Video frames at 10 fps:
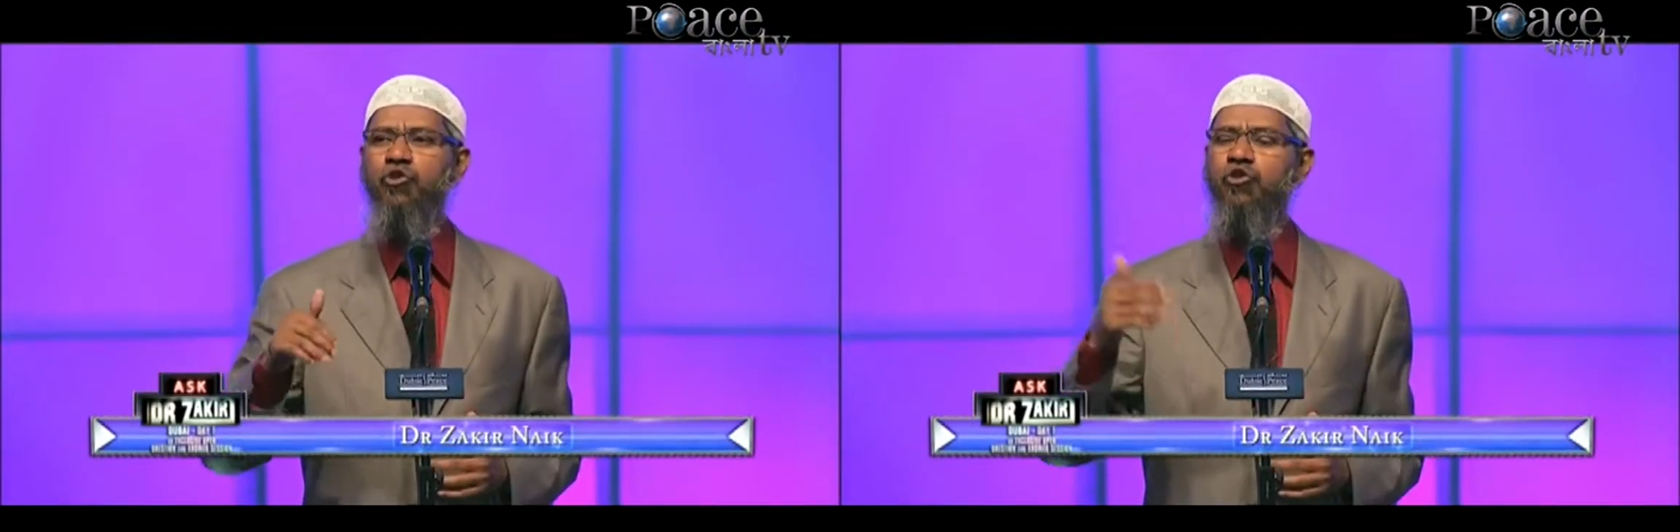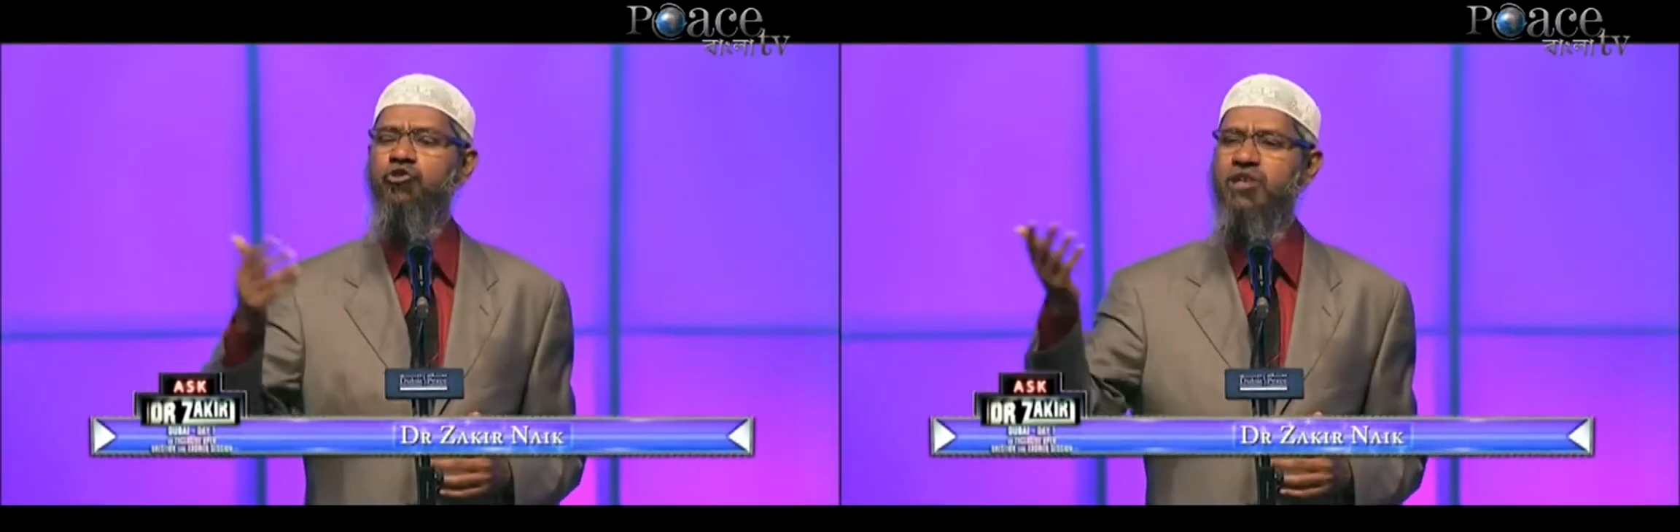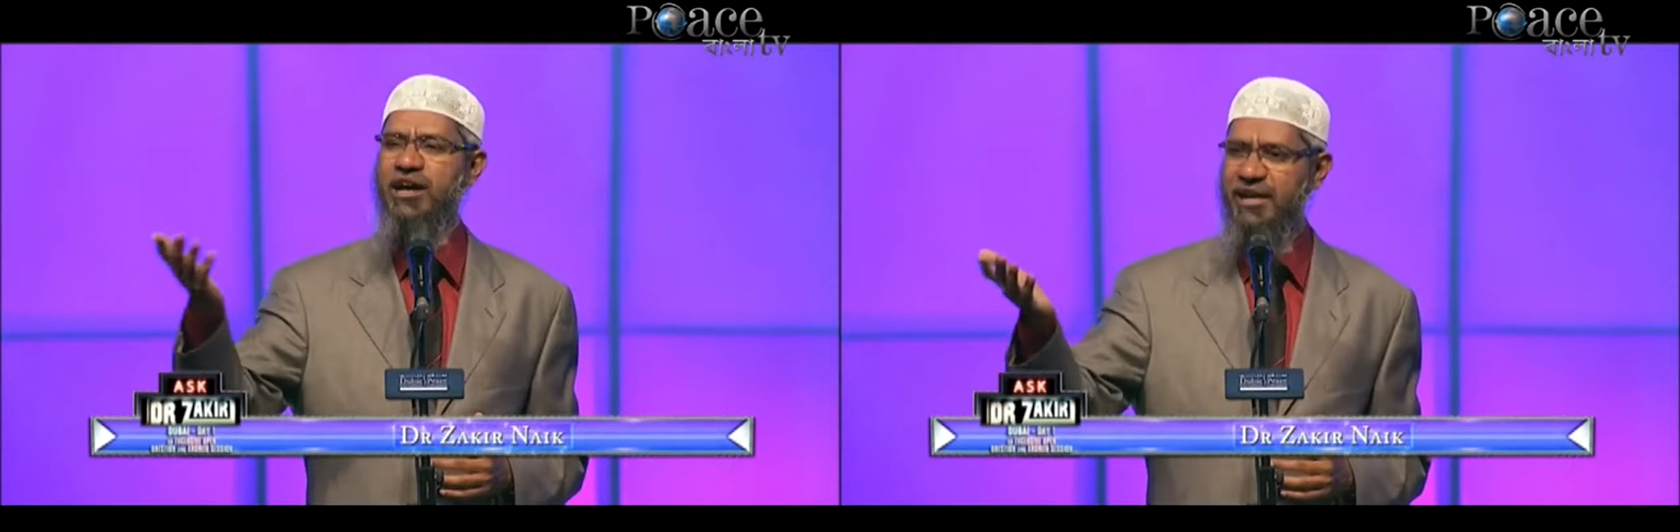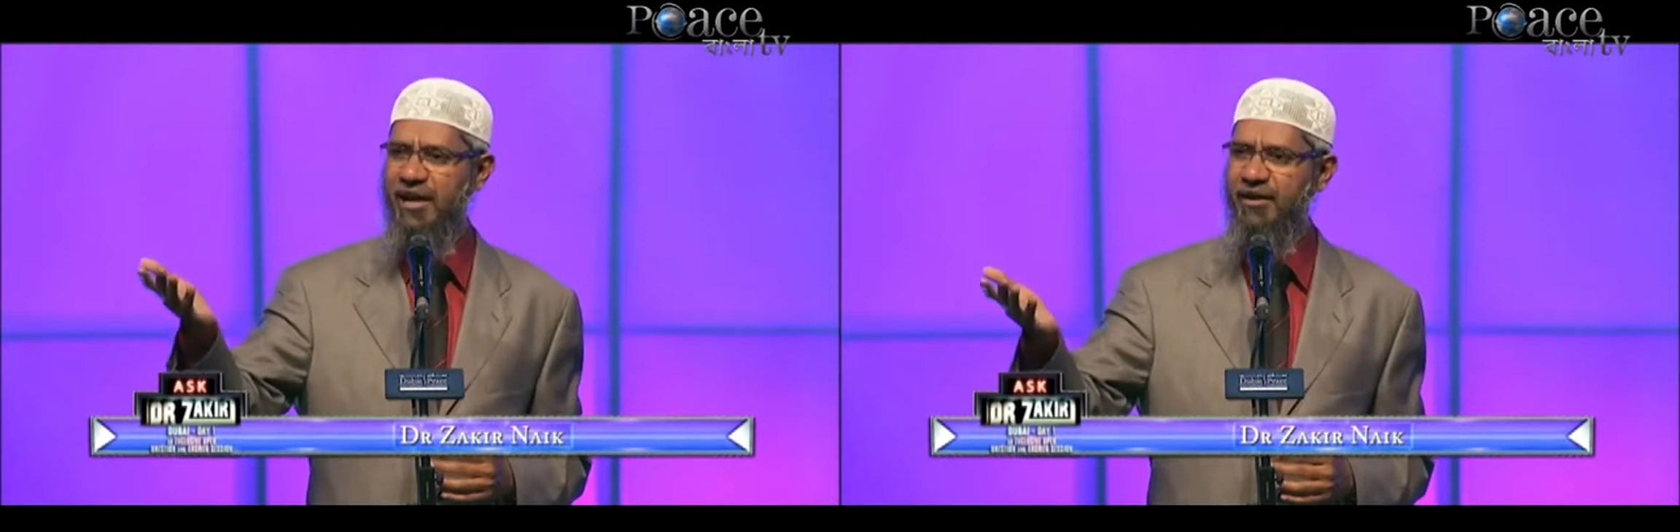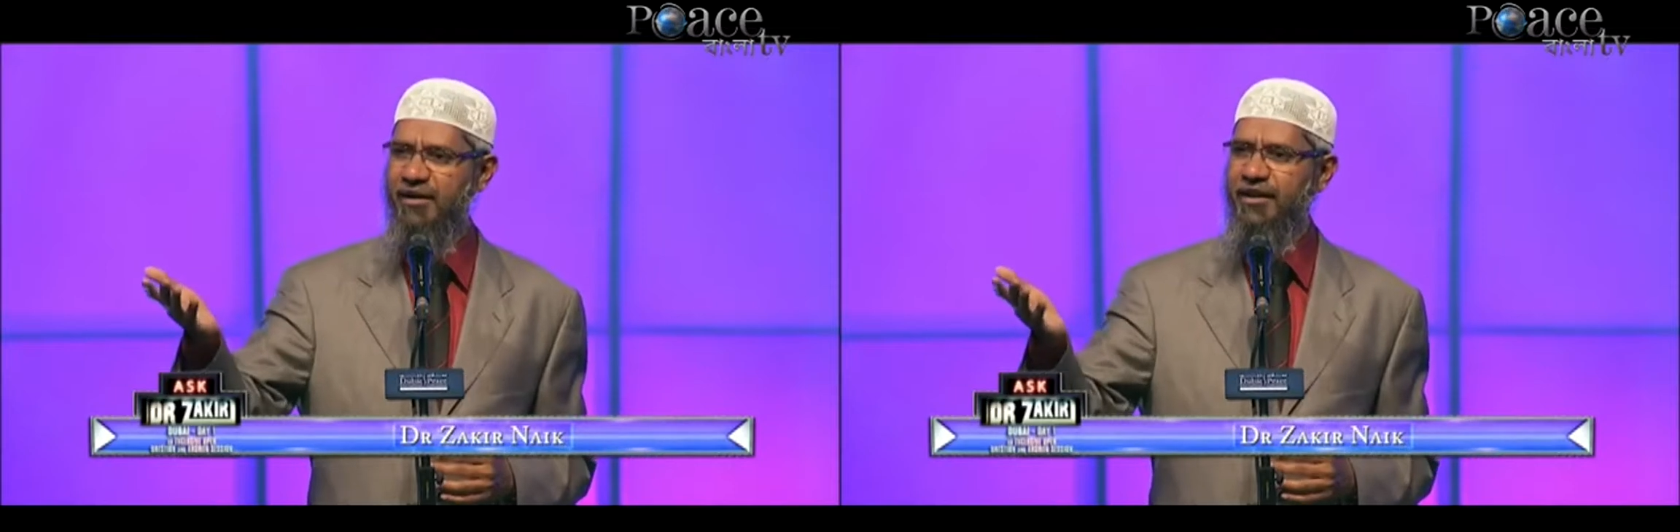to go to
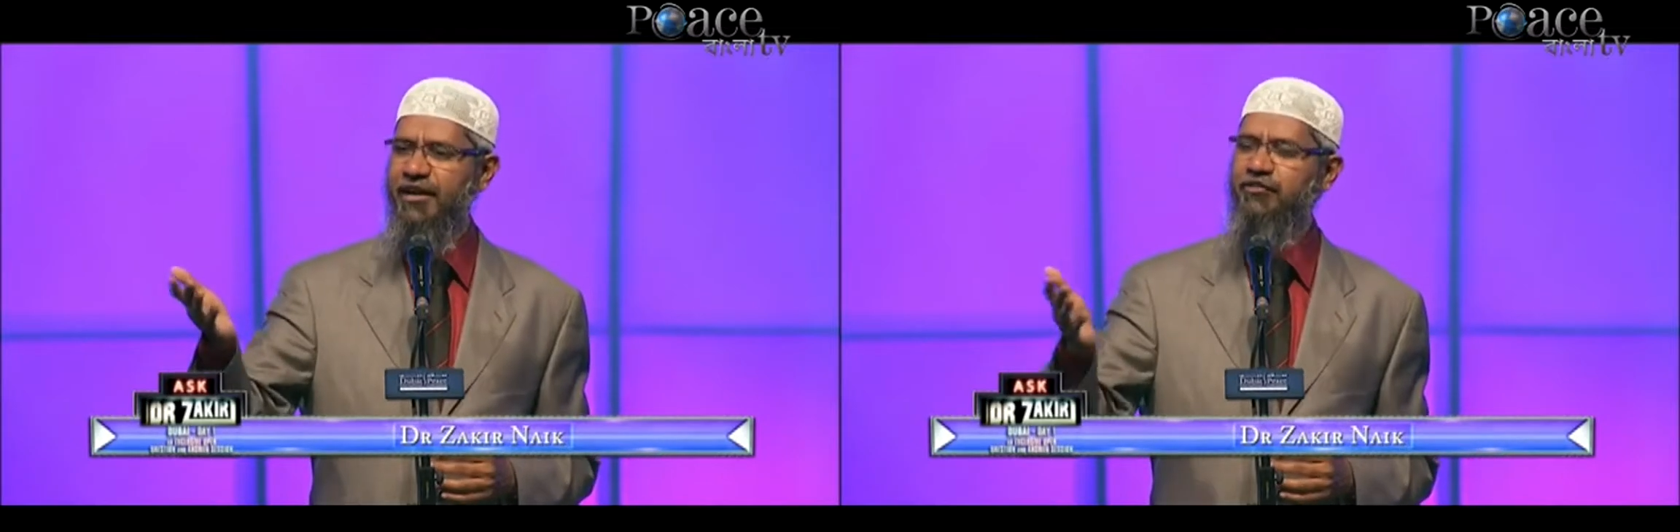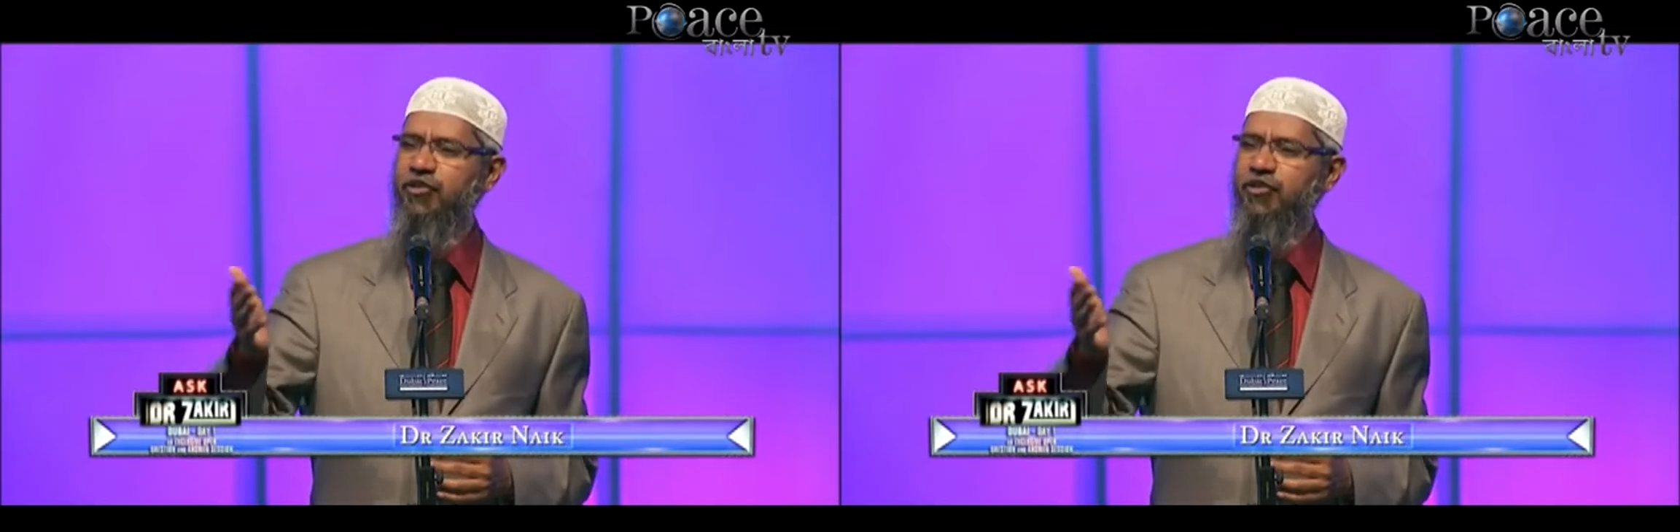Jannah.